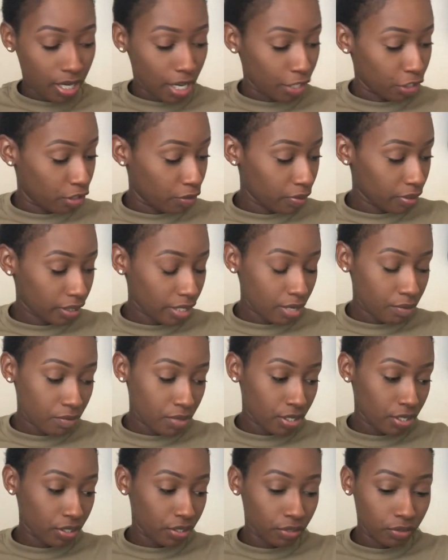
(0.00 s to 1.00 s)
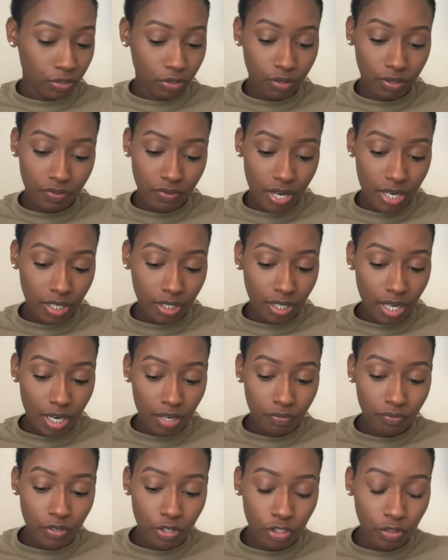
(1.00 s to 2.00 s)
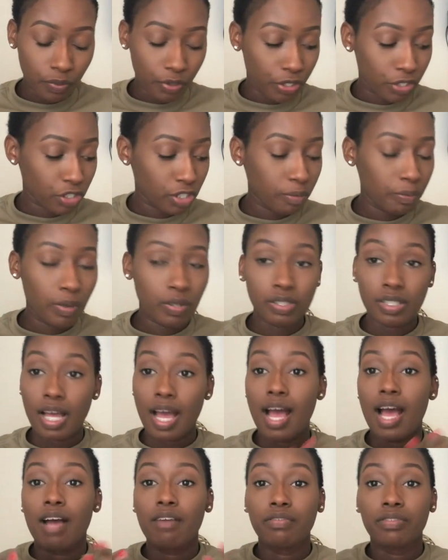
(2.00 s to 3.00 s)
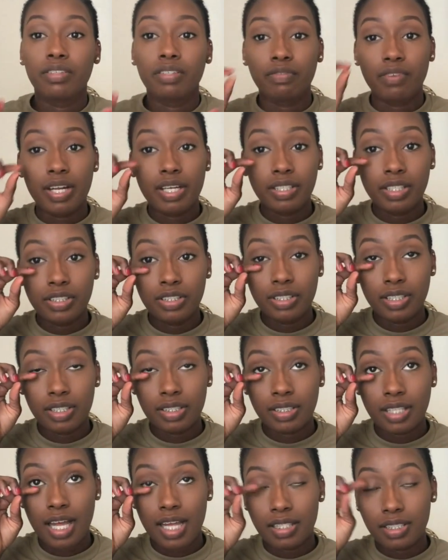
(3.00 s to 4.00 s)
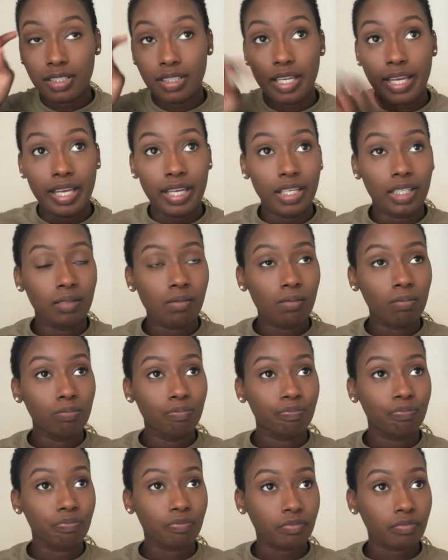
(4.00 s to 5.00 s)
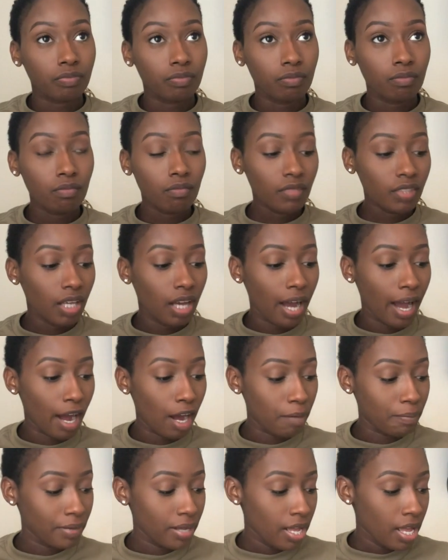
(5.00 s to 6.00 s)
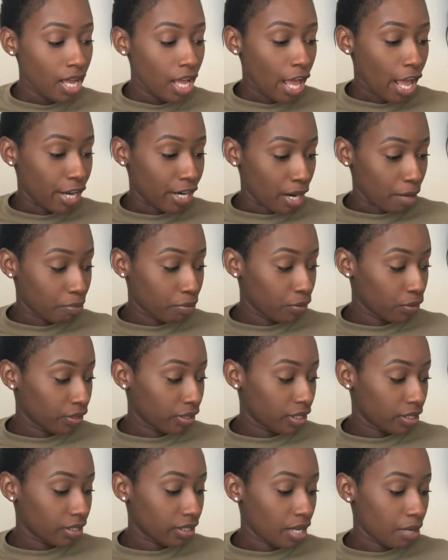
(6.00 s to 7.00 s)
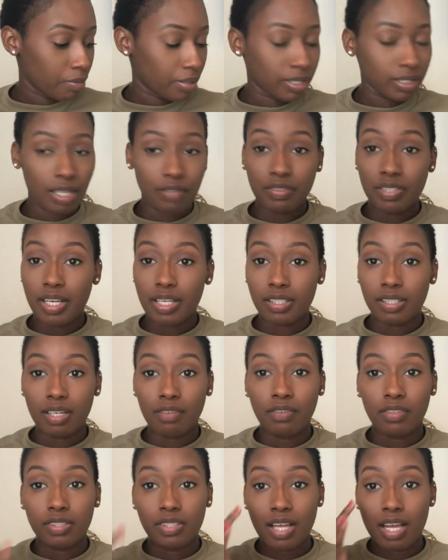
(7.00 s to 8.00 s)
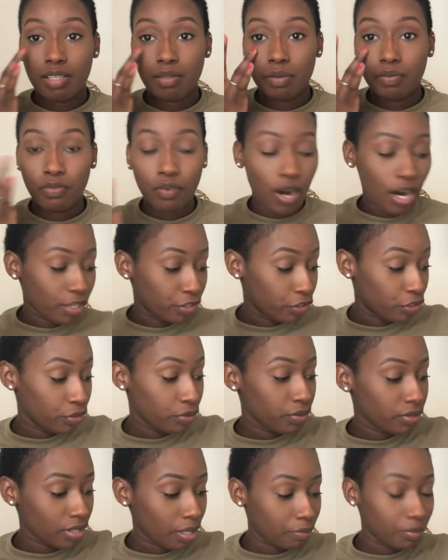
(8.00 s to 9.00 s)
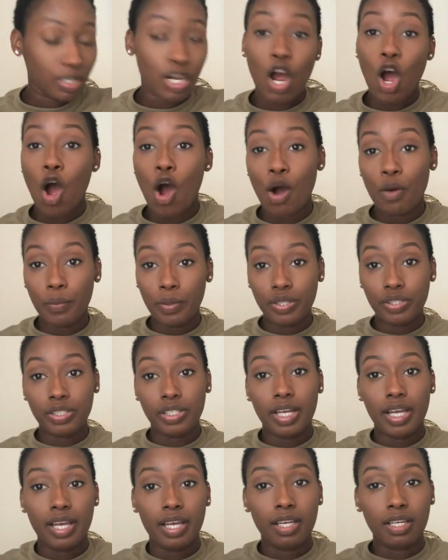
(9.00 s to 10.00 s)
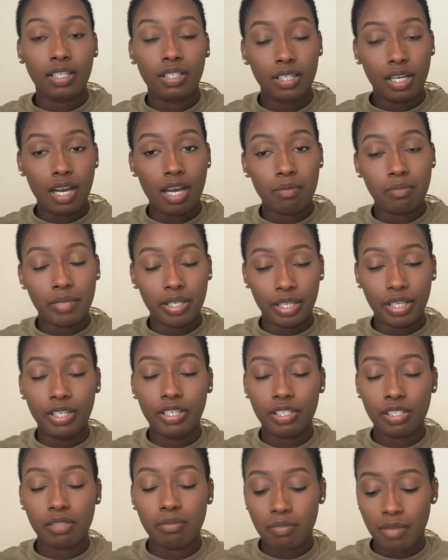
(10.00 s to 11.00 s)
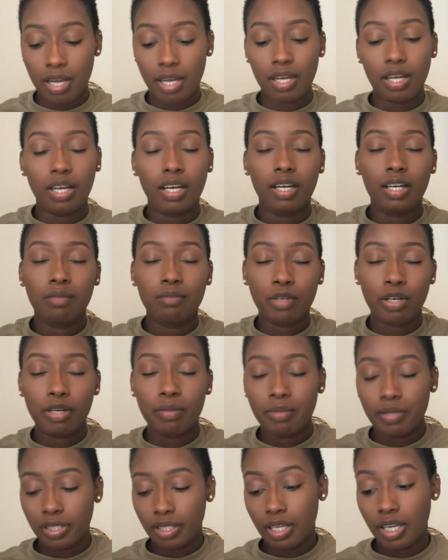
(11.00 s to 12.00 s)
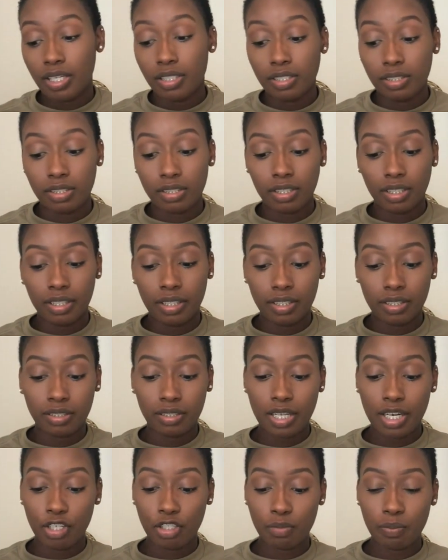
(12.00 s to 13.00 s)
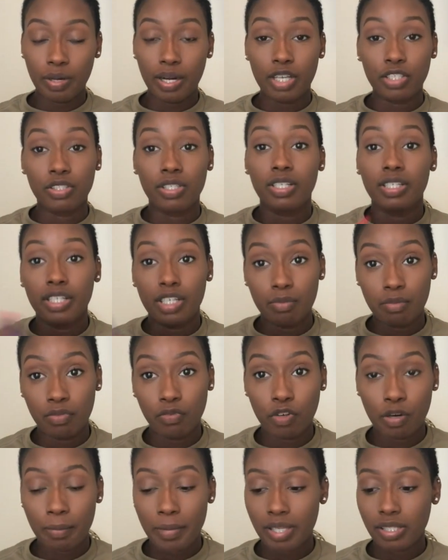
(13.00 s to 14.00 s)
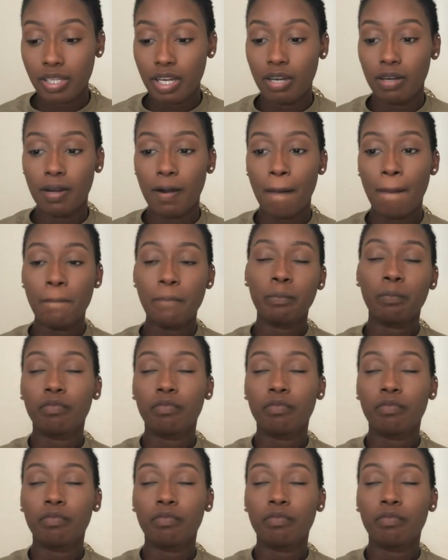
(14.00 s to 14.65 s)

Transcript: They do what they want to do. You'll find a lot of folks where you're supposed to have, the regulation does not say, and I pulled this up because I've checked several times before I do something. I always check. Here's my Urban Decay The Slick setting spray. I should have did it before mascara.